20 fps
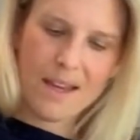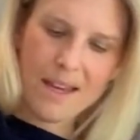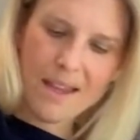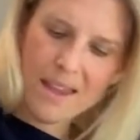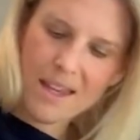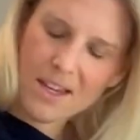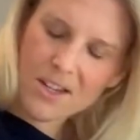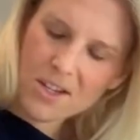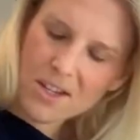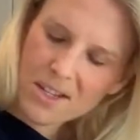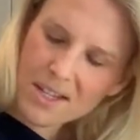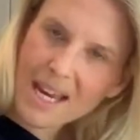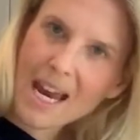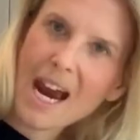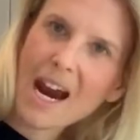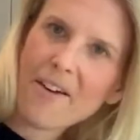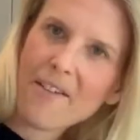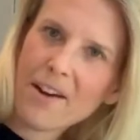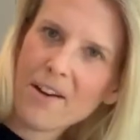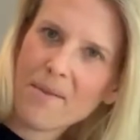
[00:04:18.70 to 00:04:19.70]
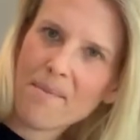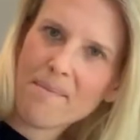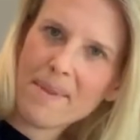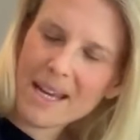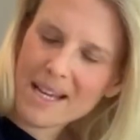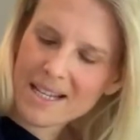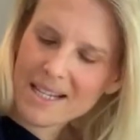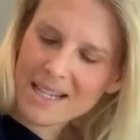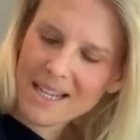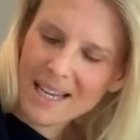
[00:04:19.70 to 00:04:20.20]
And then just carry on
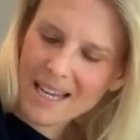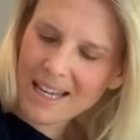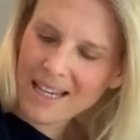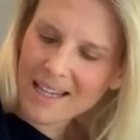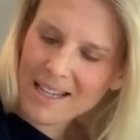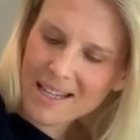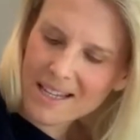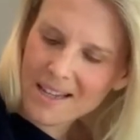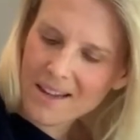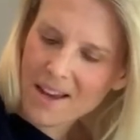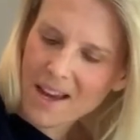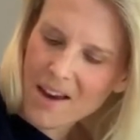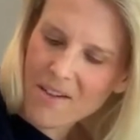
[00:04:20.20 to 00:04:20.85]
mixing so